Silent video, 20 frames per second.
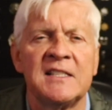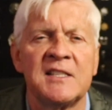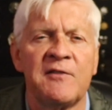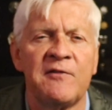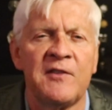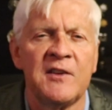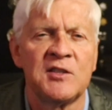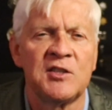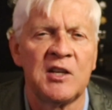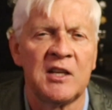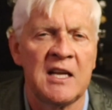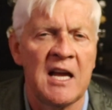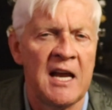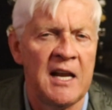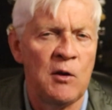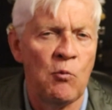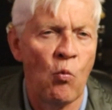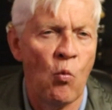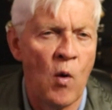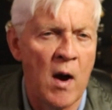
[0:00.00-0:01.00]

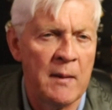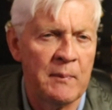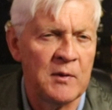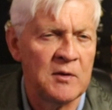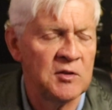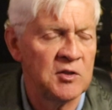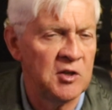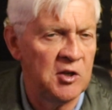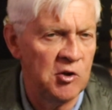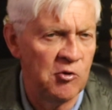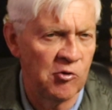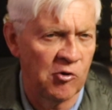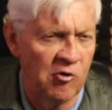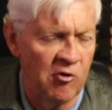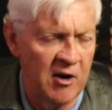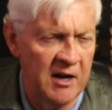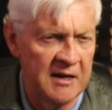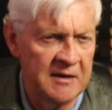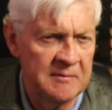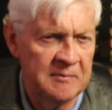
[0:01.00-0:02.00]
sophisticated weapons to
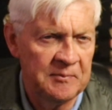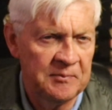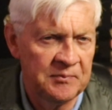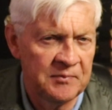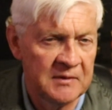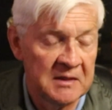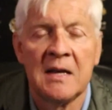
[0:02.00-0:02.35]
Ukraine?